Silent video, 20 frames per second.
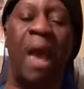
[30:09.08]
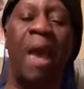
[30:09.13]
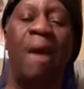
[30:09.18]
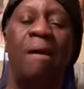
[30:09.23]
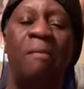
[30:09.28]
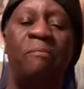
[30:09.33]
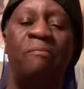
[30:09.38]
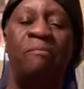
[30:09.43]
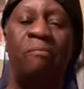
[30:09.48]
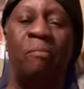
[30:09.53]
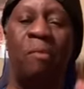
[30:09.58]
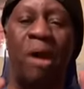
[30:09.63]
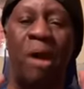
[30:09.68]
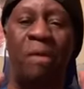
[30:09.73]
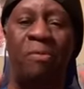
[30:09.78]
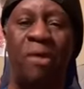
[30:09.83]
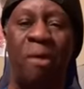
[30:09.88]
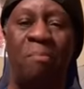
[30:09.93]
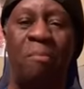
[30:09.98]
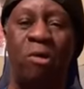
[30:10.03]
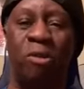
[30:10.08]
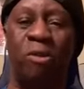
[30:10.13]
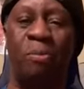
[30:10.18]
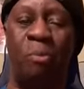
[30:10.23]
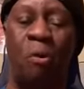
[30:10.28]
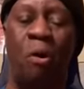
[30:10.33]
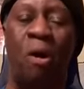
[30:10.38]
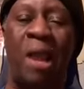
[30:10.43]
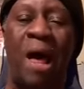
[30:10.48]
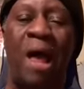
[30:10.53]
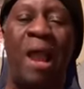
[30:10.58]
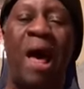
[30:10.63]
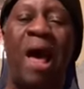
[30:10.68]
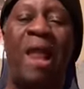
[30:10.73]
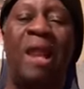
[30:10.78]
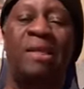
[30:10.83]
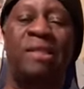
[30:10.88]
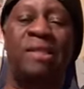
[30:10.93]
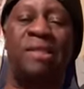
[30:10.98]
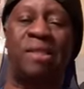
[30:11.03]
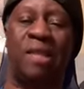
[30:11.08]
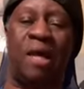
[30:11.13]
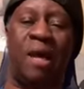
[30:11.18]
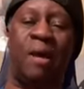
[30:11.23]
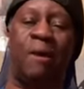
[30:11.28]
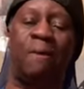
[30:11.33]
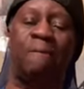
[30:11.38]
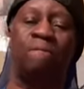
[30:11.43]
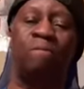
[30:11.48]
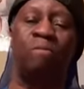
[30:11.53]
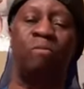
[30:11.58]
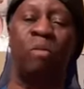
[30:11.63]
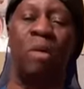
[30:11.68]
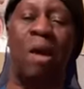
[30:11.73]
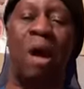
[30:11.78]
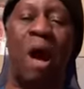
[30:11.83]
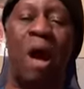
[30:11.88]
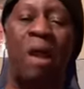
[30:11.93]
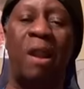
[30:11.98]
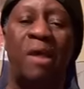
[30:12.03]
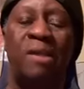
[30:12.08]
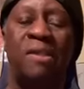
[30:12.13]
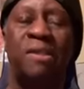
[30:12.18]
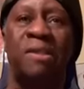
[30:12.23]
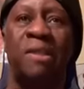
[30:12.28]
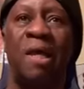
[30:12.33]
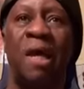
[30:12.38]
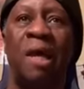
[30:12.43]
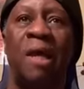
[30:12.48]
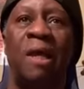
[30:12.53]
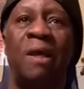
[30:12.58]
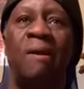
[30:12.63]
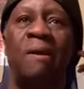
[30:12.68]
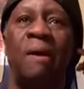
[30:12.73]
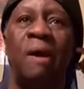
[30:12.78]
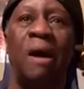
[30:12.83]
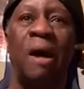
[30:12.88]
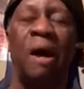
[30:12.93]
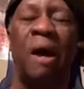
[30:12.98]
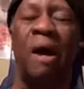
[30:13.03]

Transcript: And, and the most important, I, I like to say, I like to say,